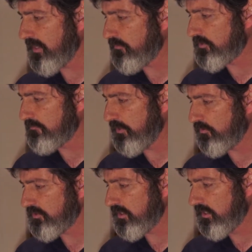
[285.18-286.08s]
It was
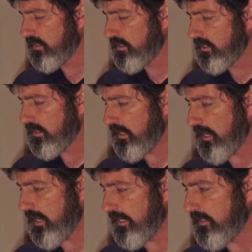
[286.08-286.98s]
built
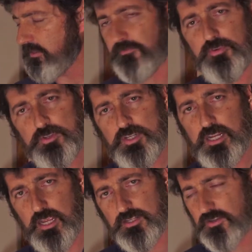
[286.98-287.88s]
in the first
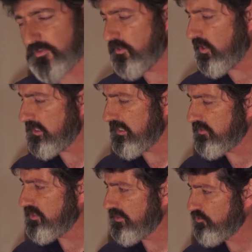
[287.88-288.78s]
decades of the 19th
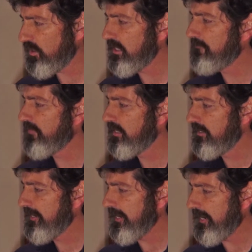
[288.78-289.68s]
century,
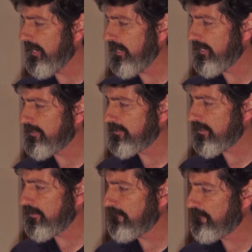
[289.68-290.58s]
and
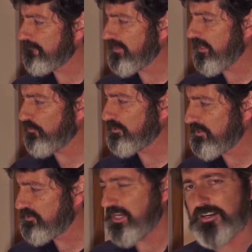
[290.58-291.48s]
it was
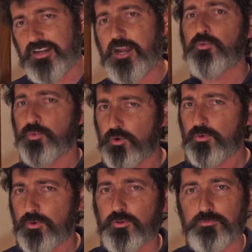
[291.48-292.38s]
considered a rural